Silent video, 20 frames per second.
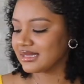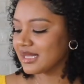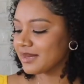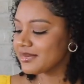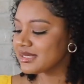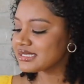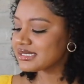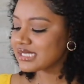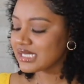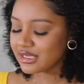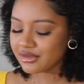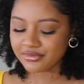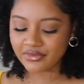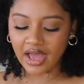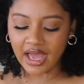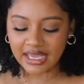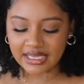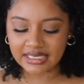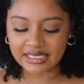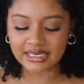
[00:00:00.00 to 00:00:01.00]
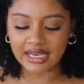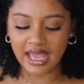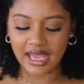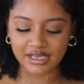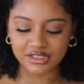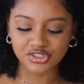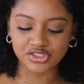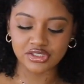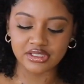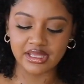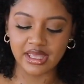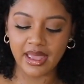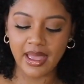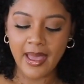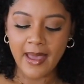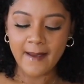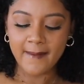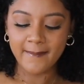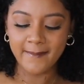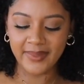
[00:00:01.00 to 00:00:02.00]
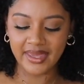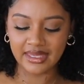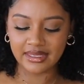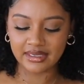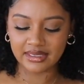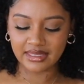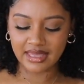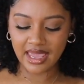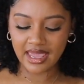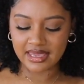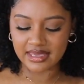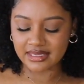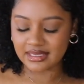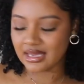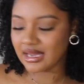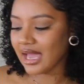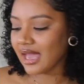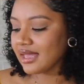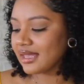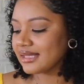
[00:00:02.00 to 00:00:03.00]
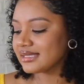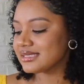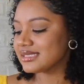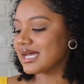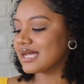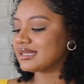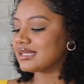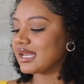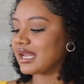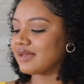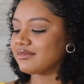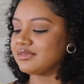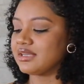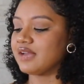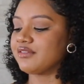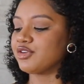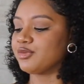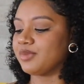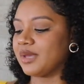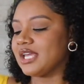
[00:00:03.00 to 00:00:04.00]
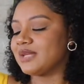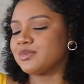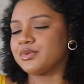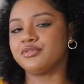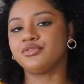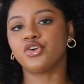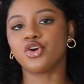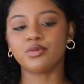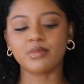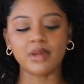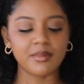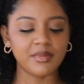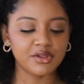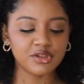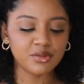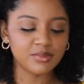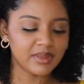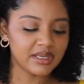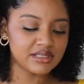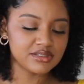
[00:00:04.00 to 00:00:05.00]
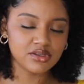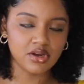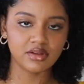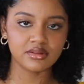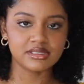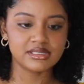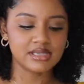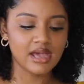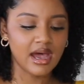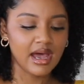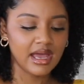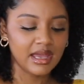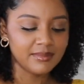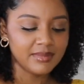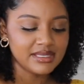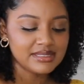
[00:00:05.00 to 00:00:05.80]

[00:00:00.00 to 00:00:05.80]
Let me see if I can actually bake a cake. It's not that I've never baked before. My mother bakes all the time.